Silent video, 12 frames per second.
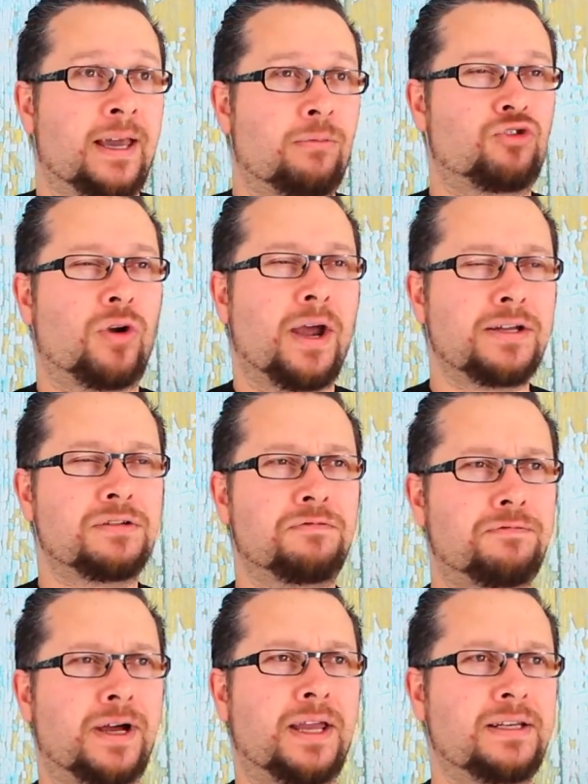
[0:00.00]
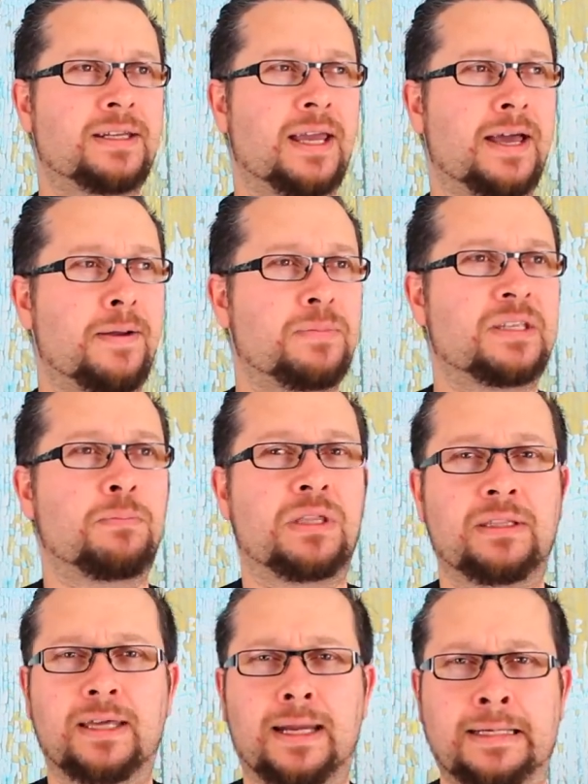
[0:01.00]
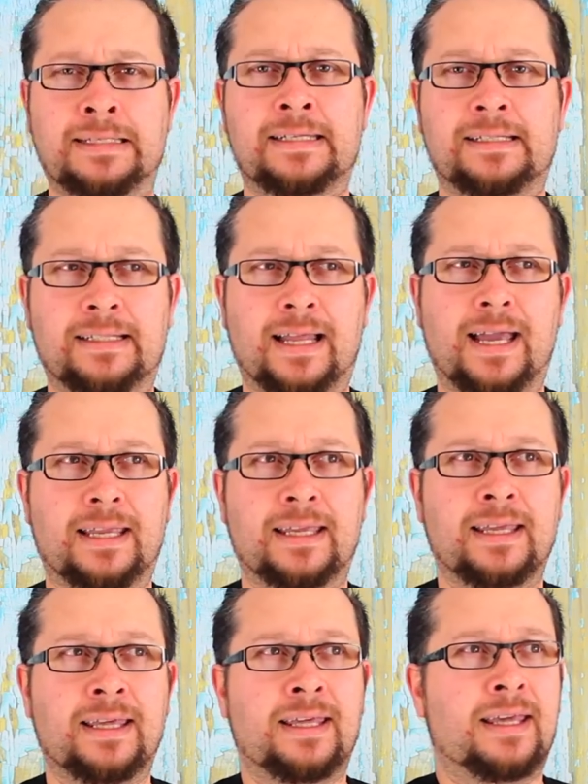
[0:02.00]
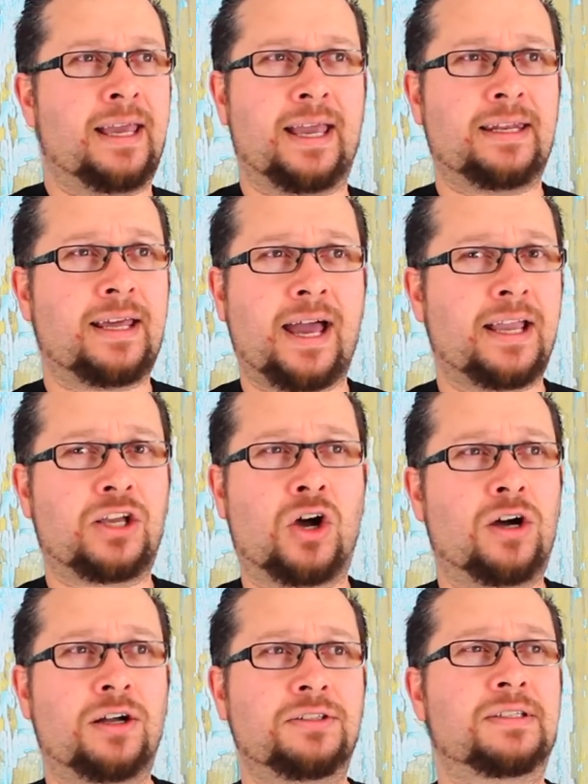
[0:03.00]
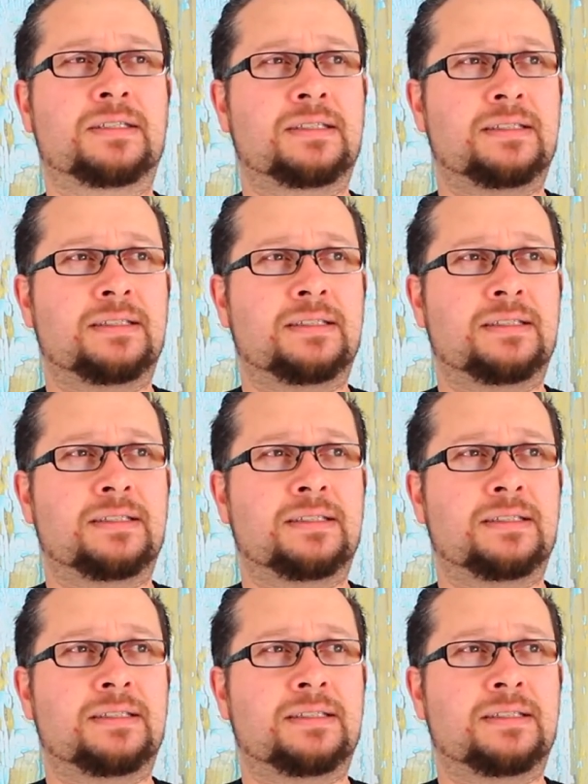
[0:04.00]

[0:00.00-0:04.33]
I'm trying to find something that I didn't like, and I can't